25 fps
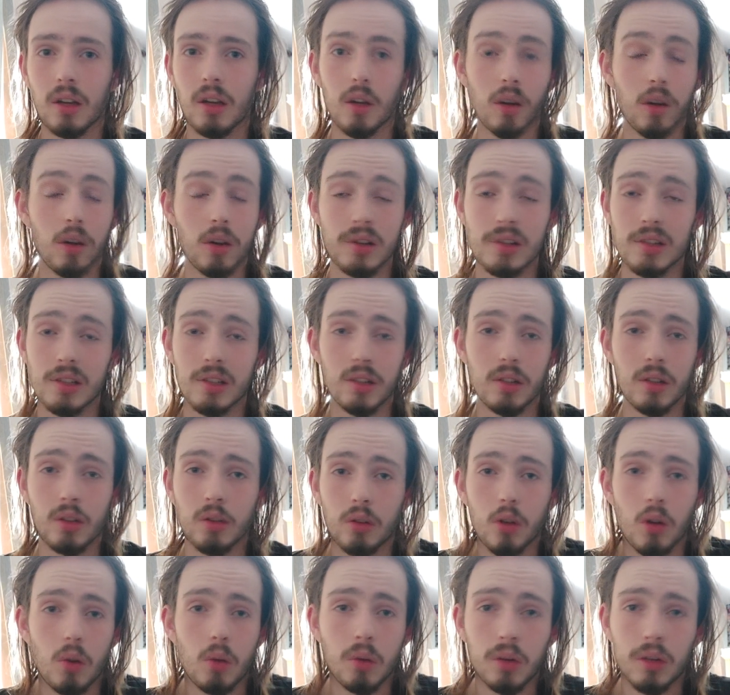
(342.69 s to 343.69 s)
I honestly
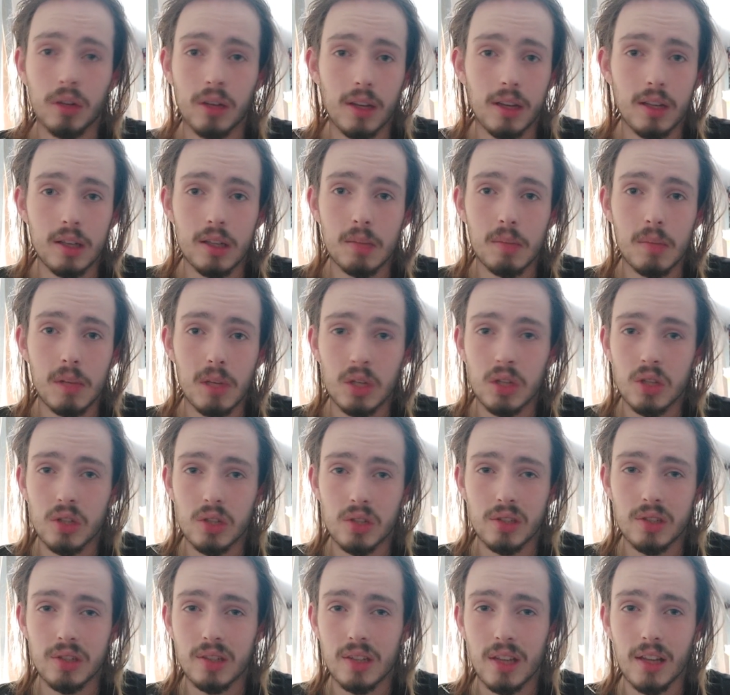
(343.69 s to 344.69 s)
don't know what an A
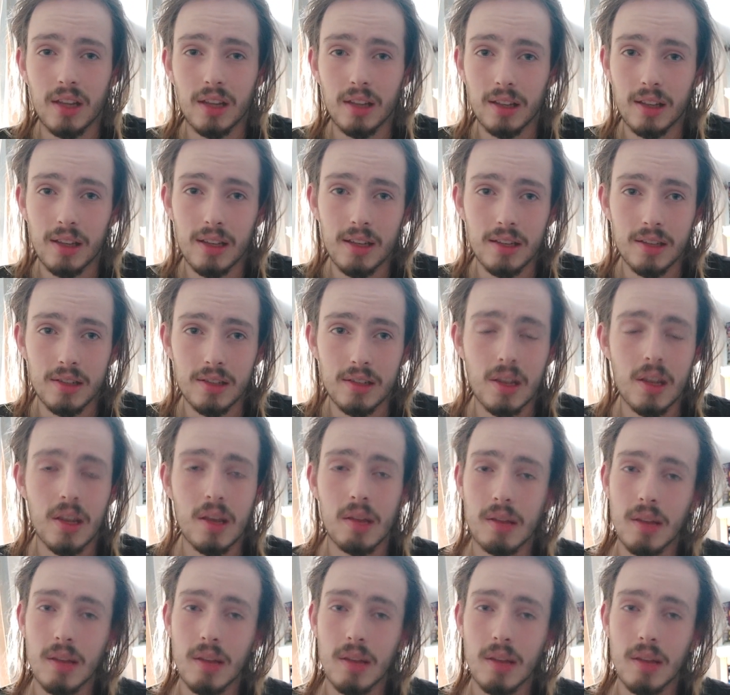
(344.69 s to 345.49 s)
diminished scale is.